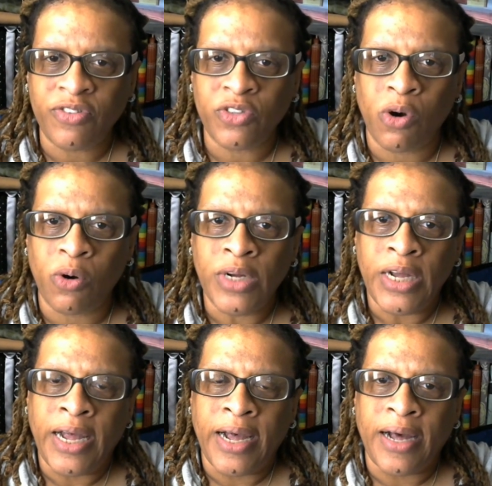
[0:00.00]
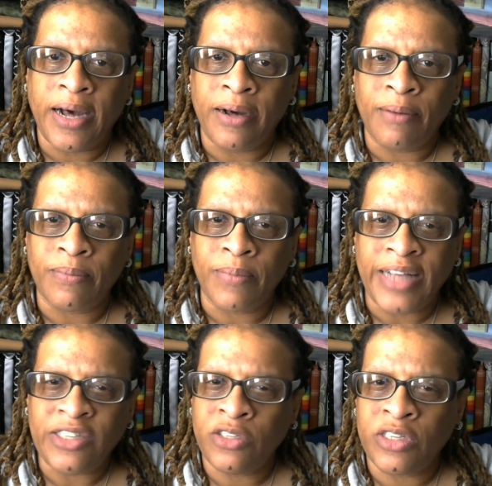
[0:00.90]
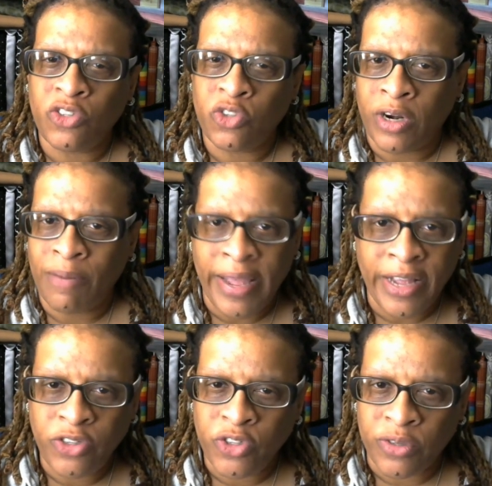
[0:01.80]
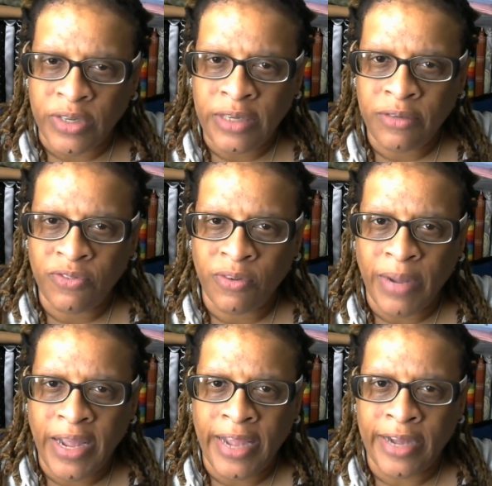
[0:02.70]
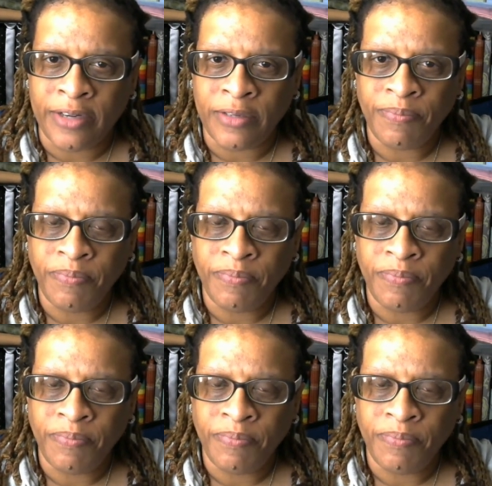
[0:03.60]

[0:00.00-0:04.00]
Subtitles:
So I just started making jewelry for my hair,